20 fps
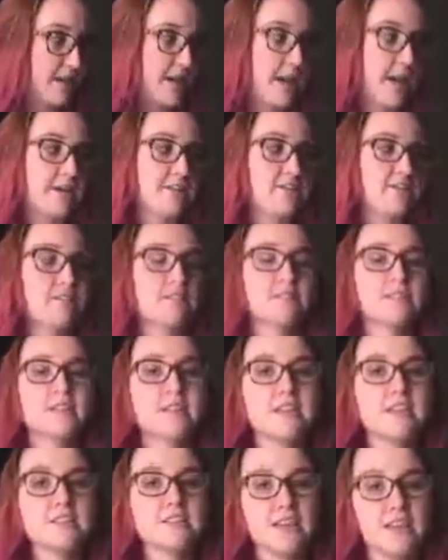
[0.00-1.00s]
And this is
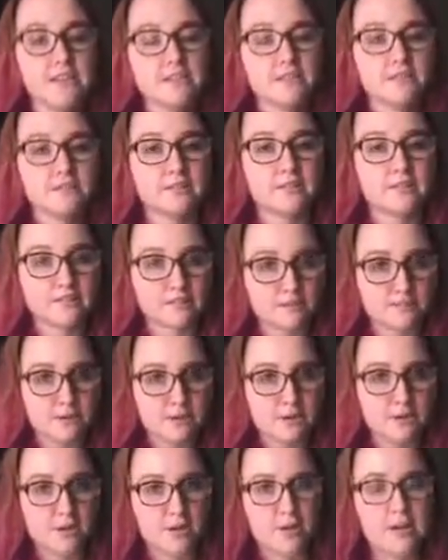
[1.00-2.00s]
the intent of the
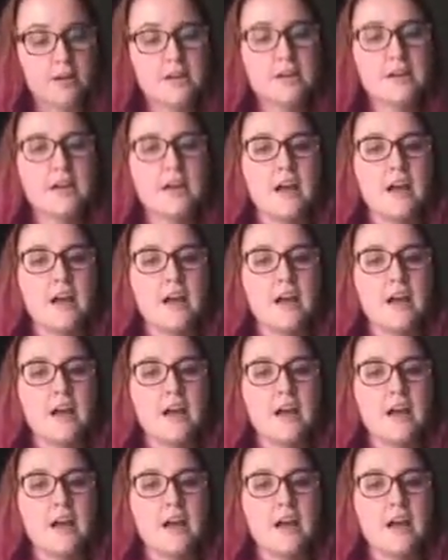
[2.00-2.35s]
speaker,